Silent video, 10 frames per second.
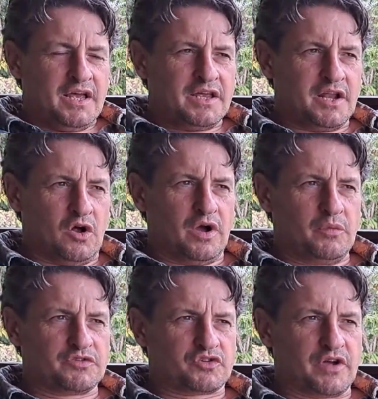You know,
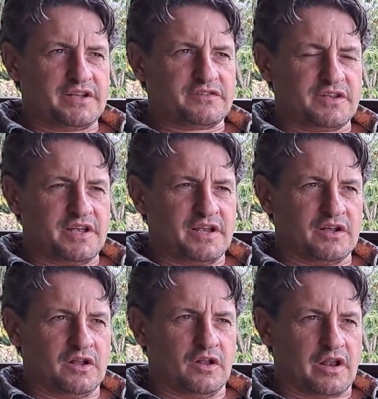it was great
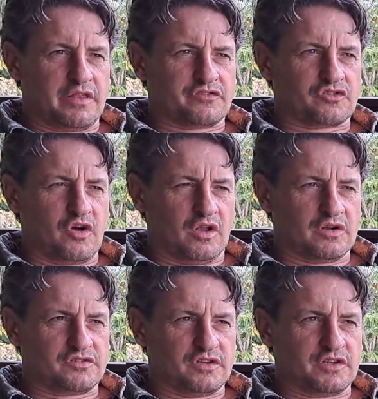seeing a lot of the
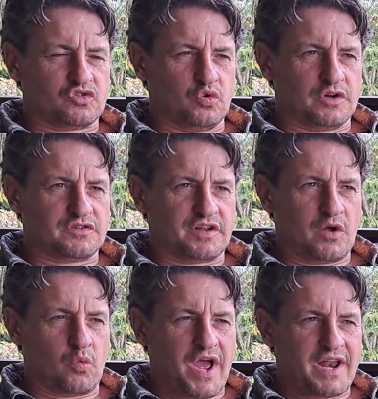scholars on the tours that
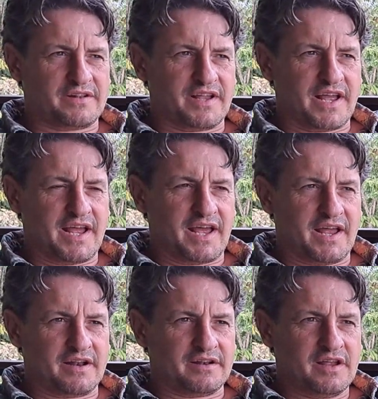I went
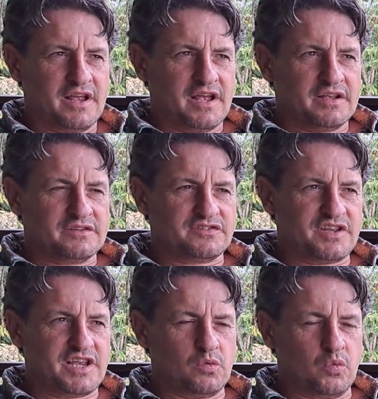and
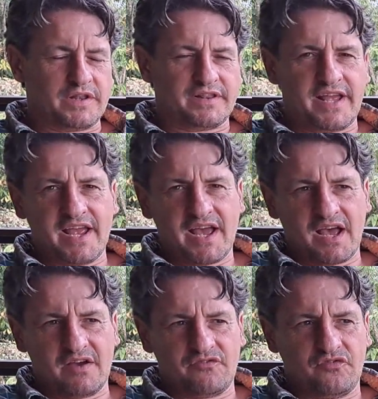seeing what they
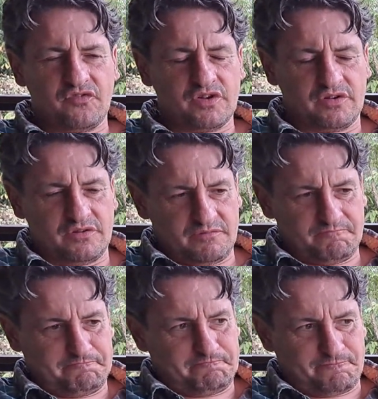have
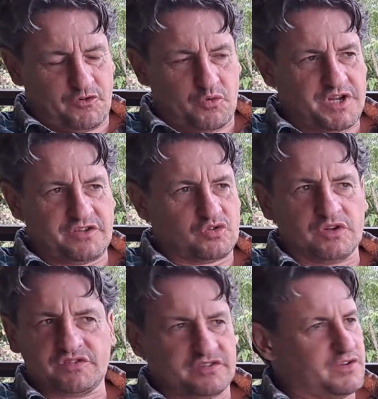for
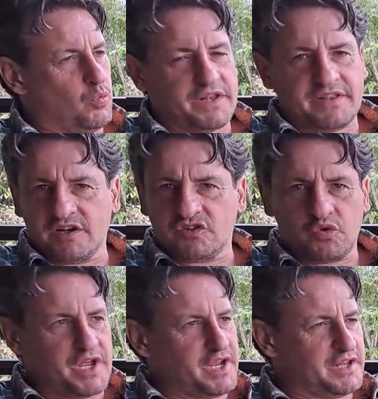resources and what they're
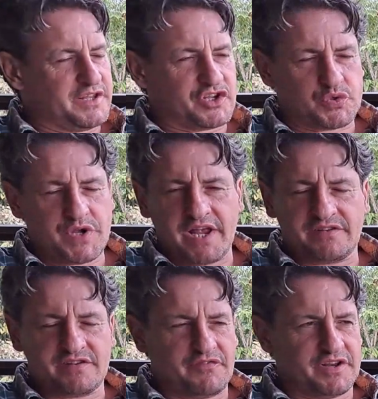doing and the
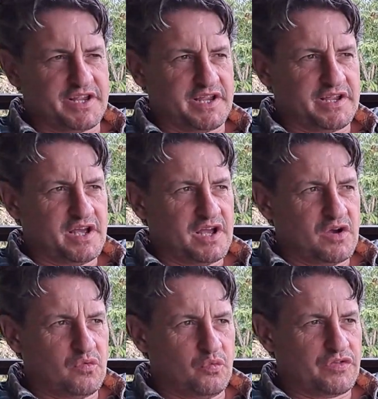creativity
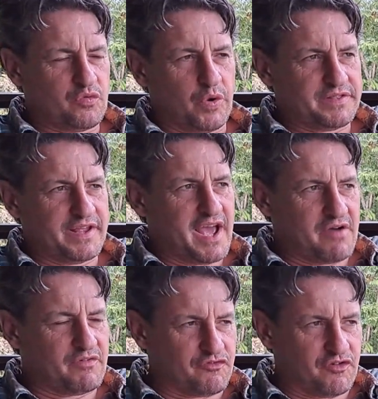with what they
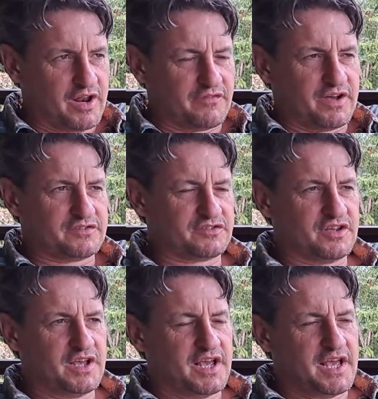have in front of
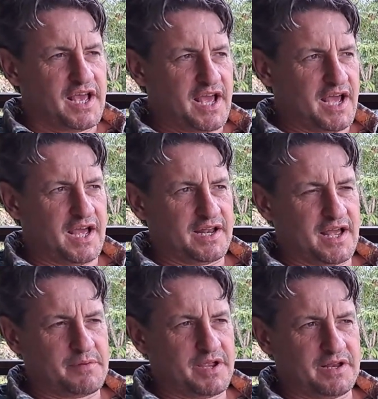us. And
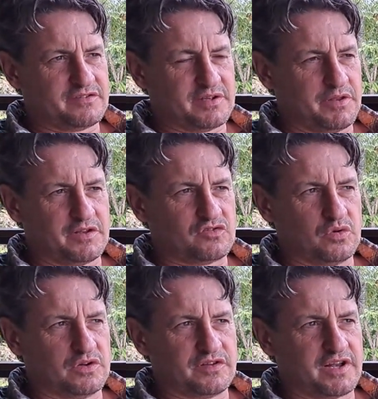I mean, some of the
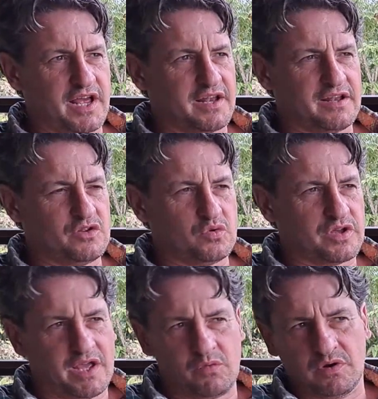tours that I had in the
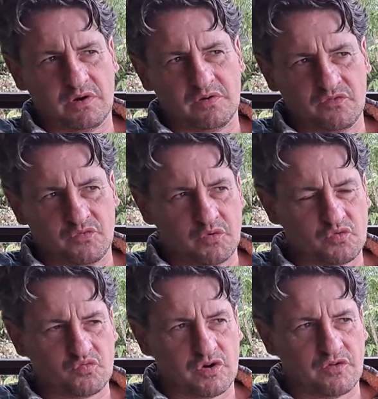UK
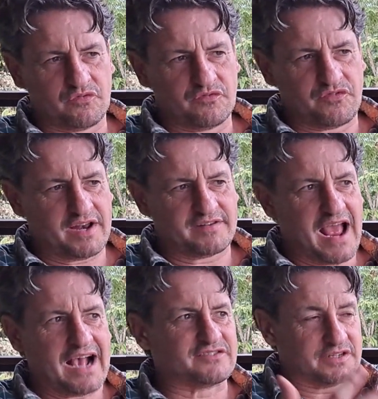were
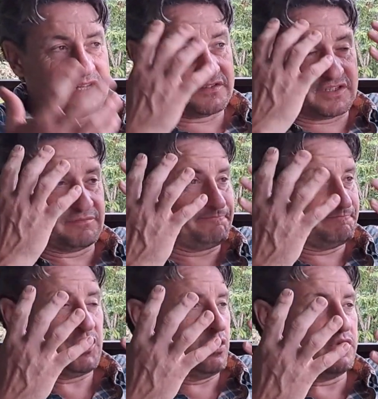fantastic, because it,
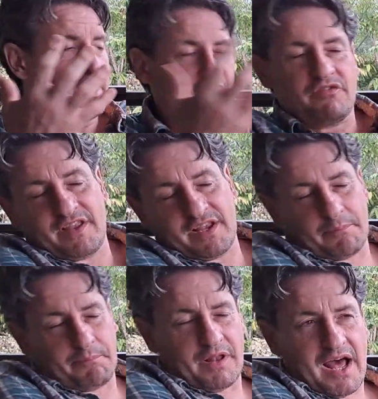not everything
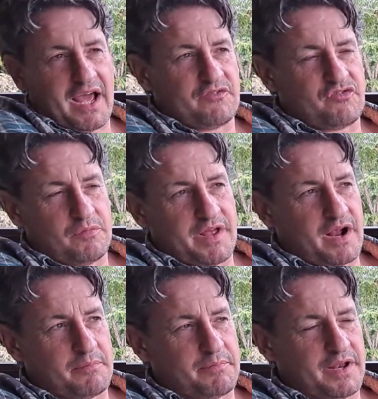applied from
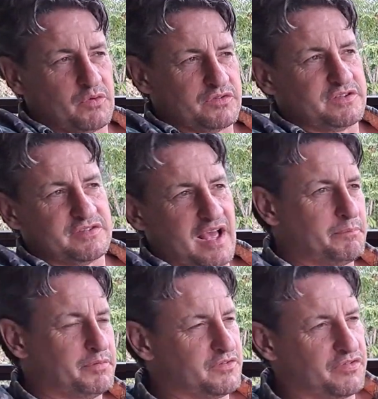there, but it was
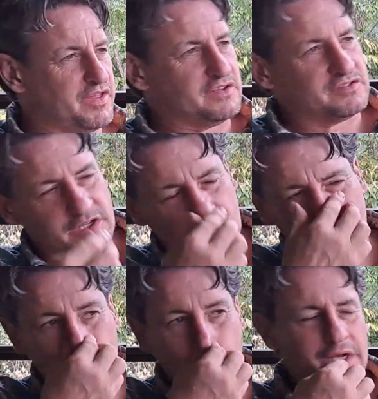examples of things they
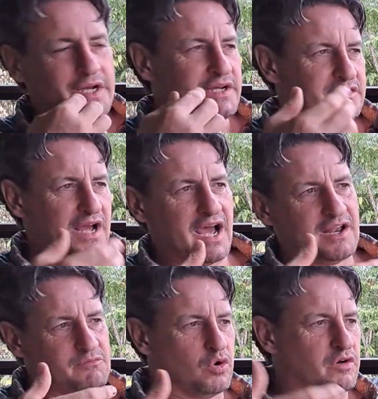could do to
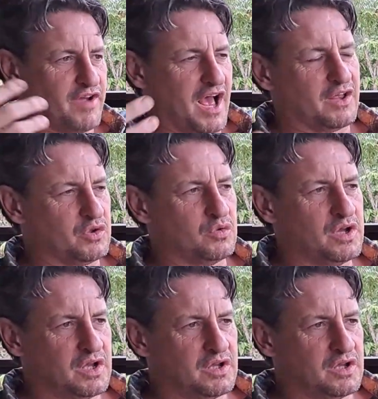add more value